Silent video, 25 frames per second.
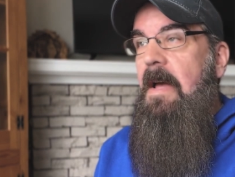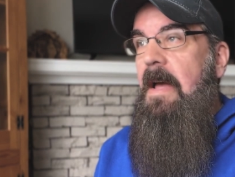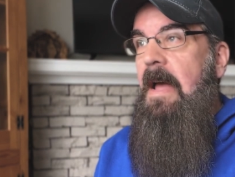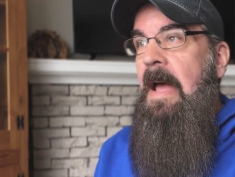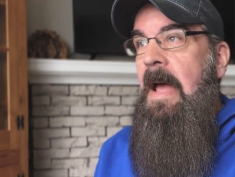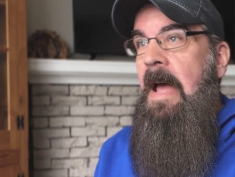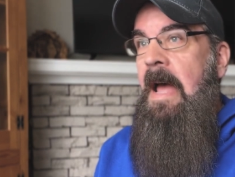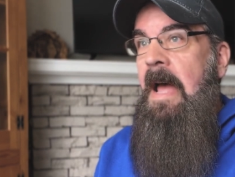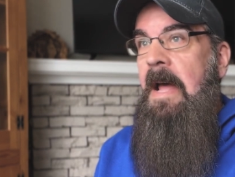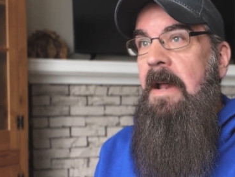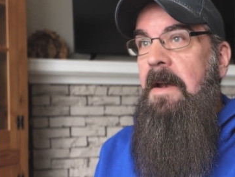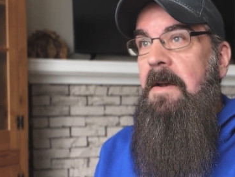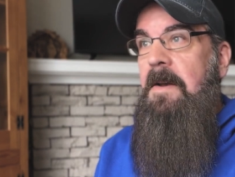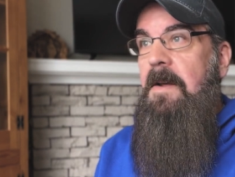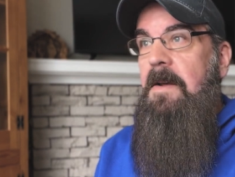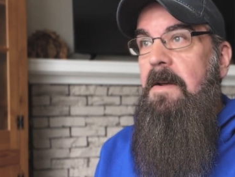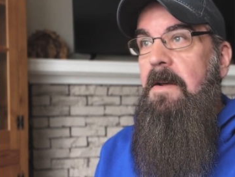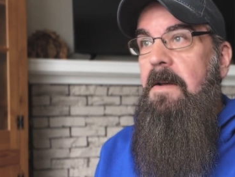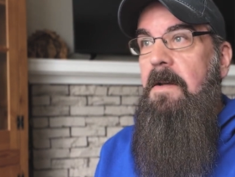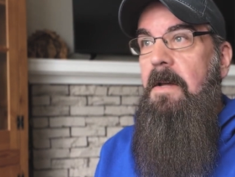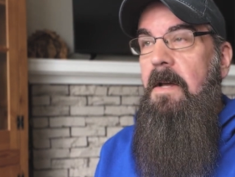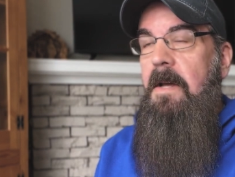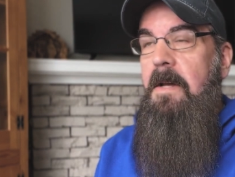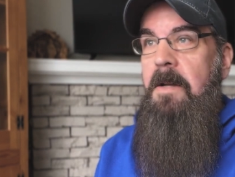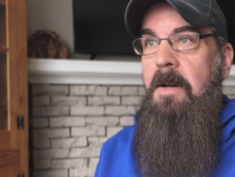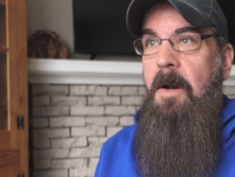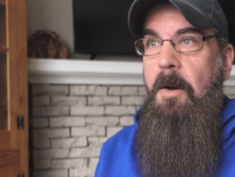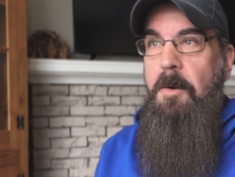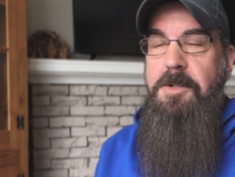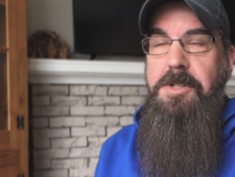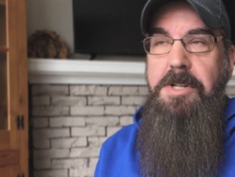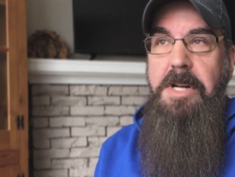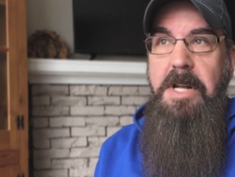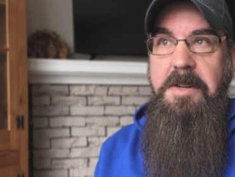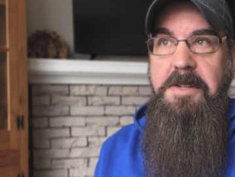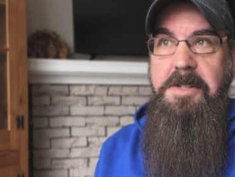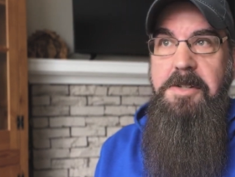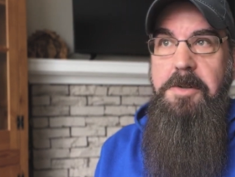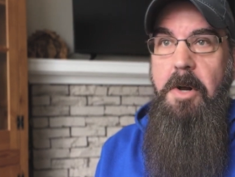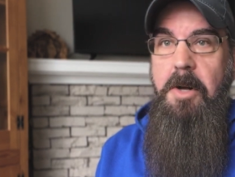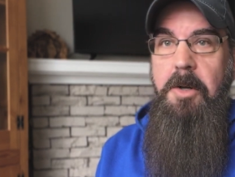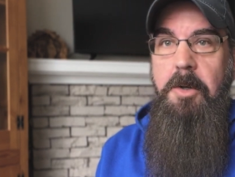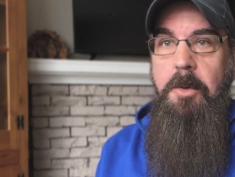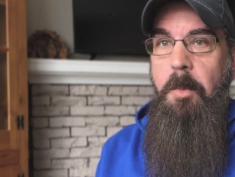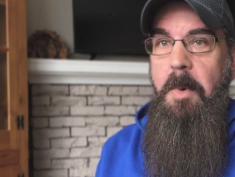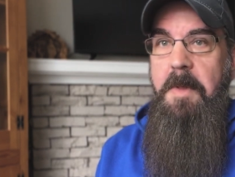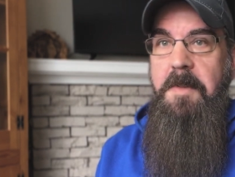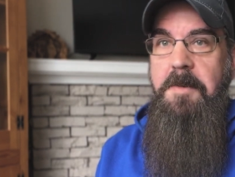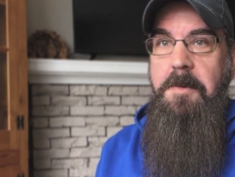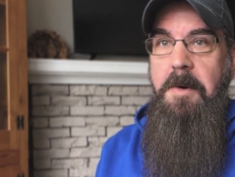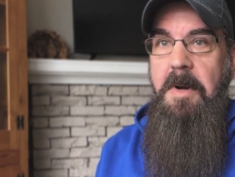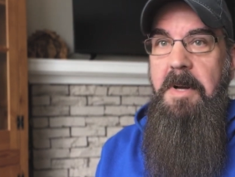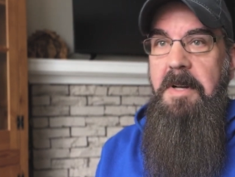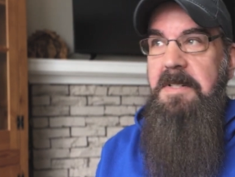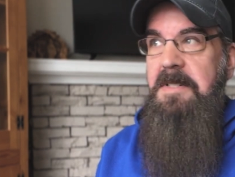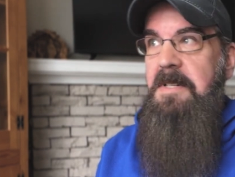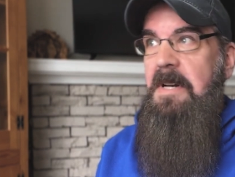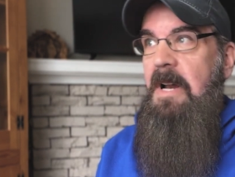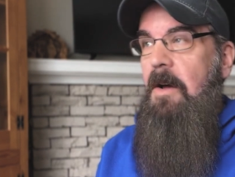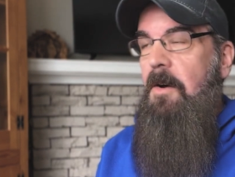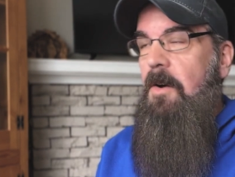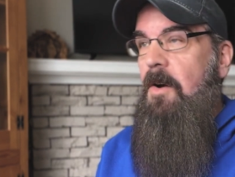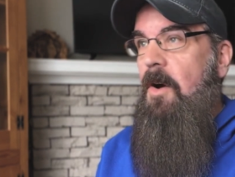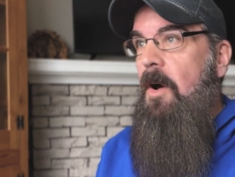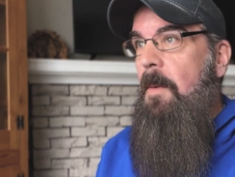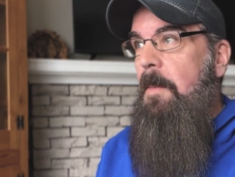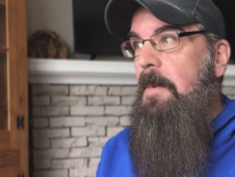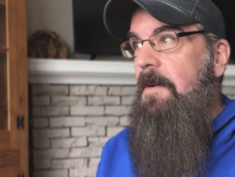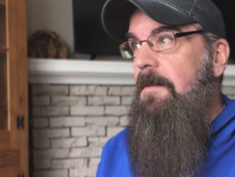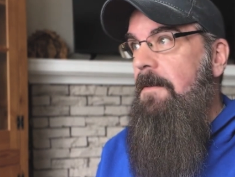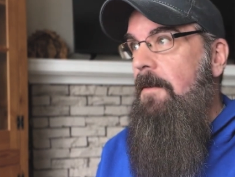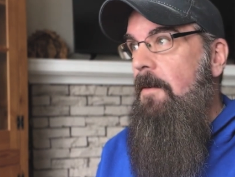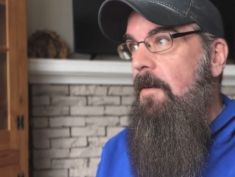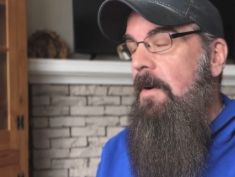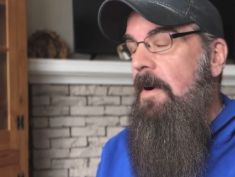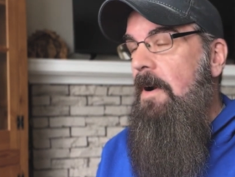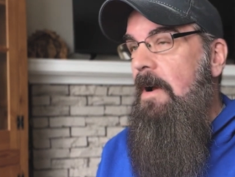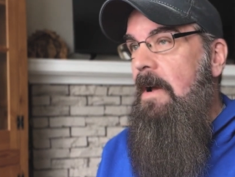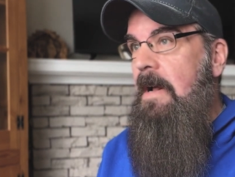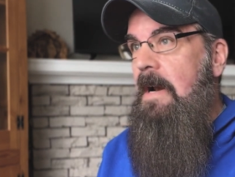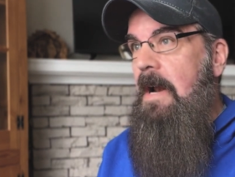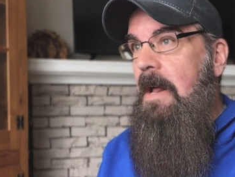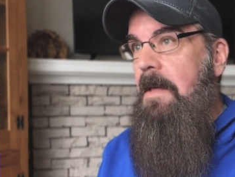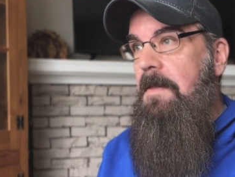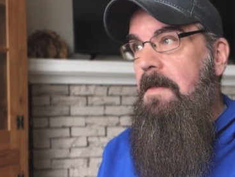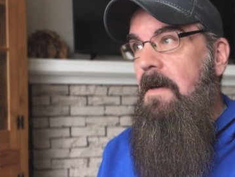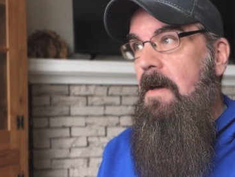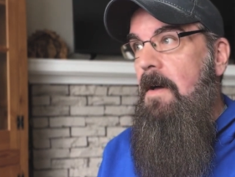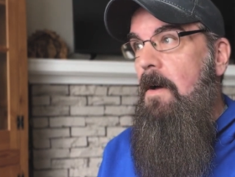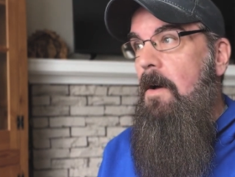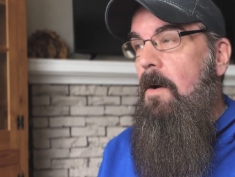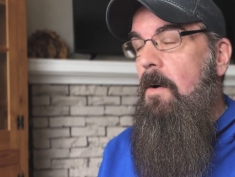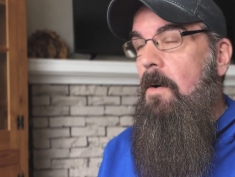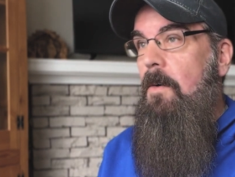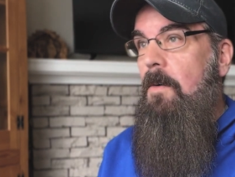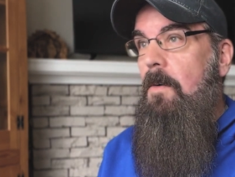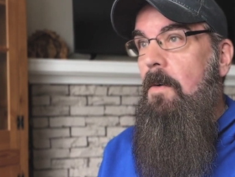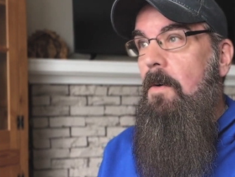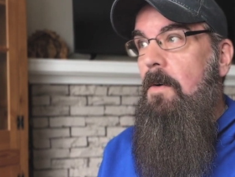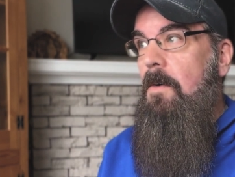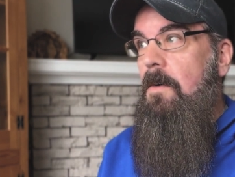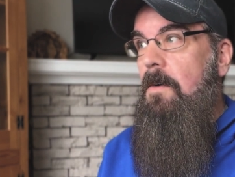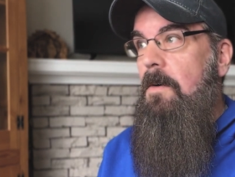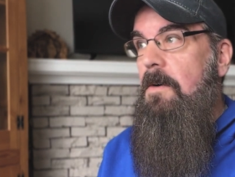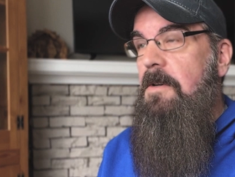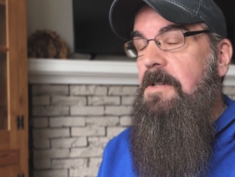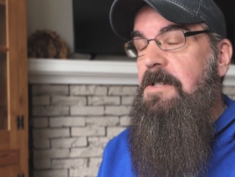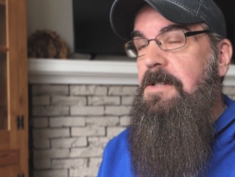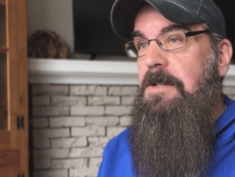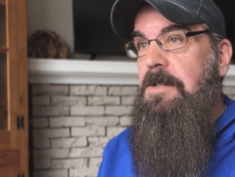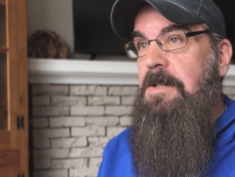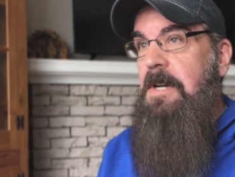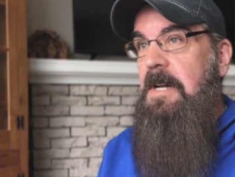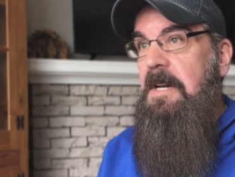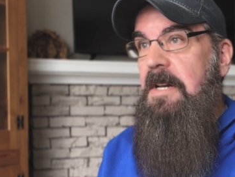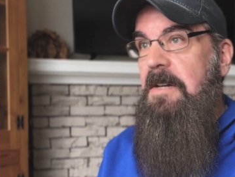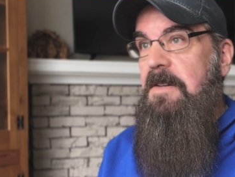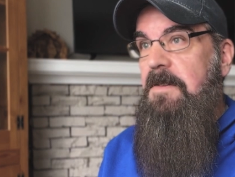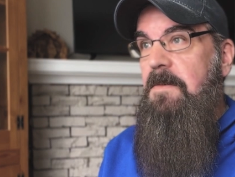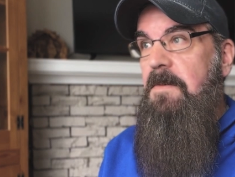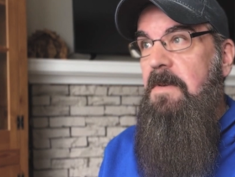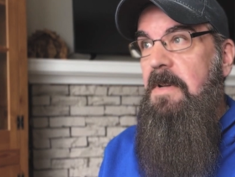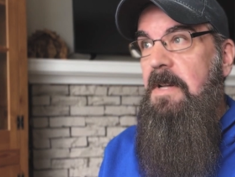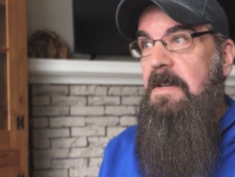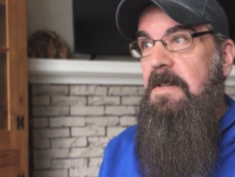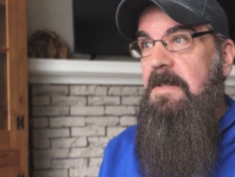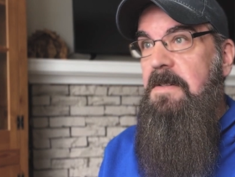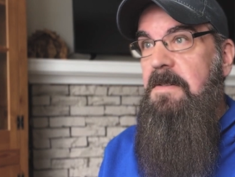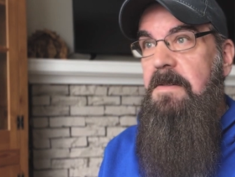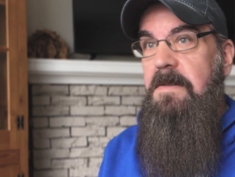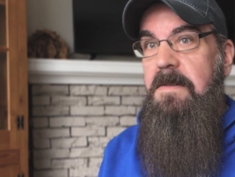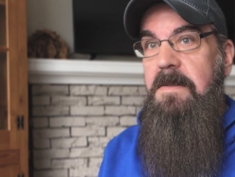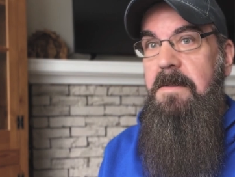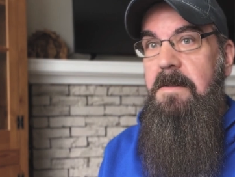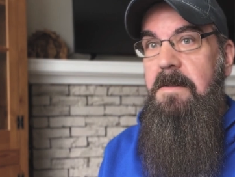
And, she had struggled with drugs and alcohol before. And I thought, oh shit, his